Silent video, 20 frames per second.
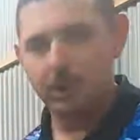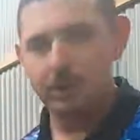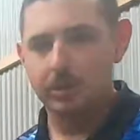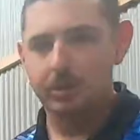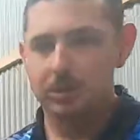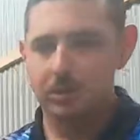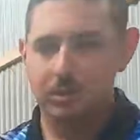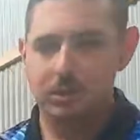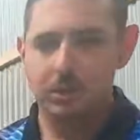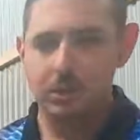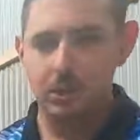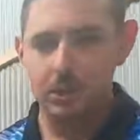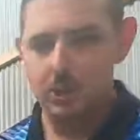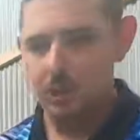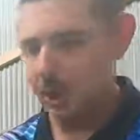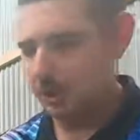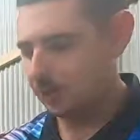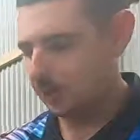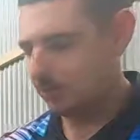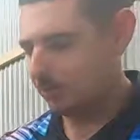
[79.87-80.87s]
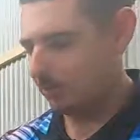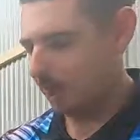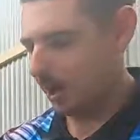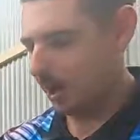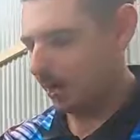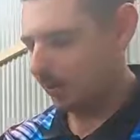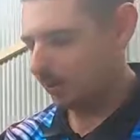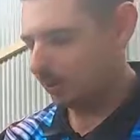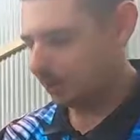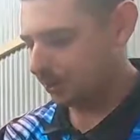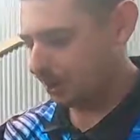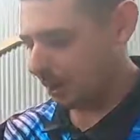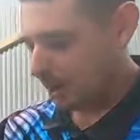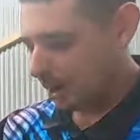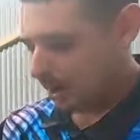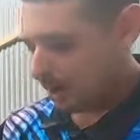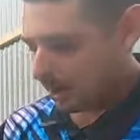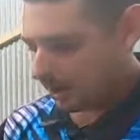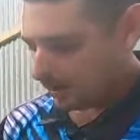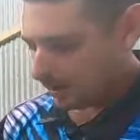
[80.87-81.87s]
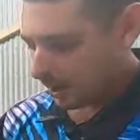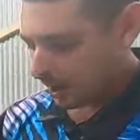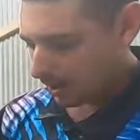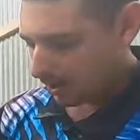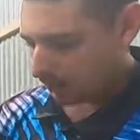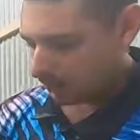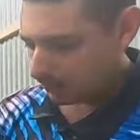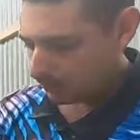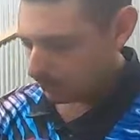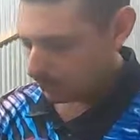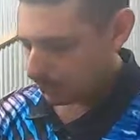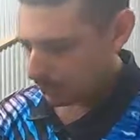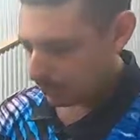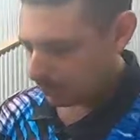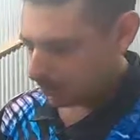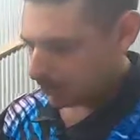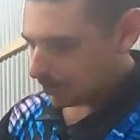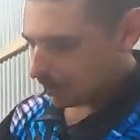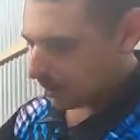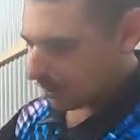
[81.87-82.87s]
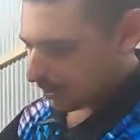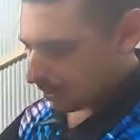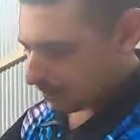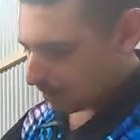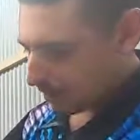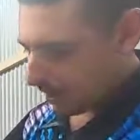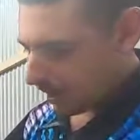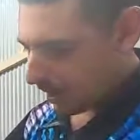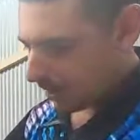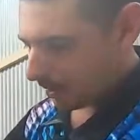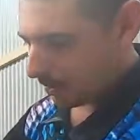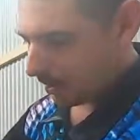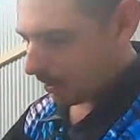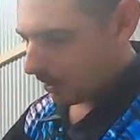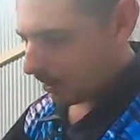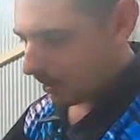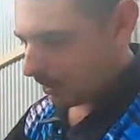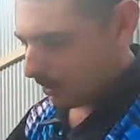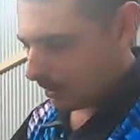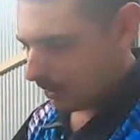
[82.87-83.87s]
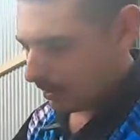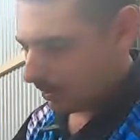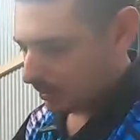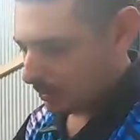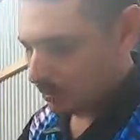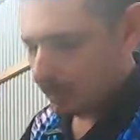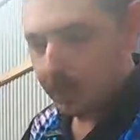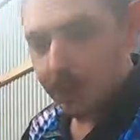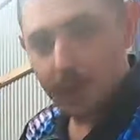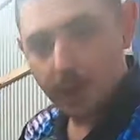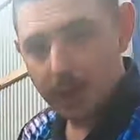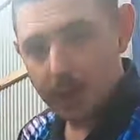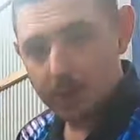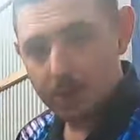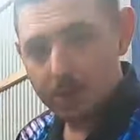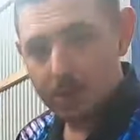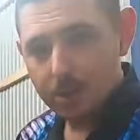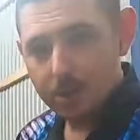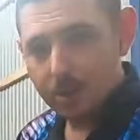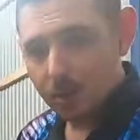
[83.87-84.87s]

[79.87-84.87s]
in to the chassis rails. Now you can see this part here is the engine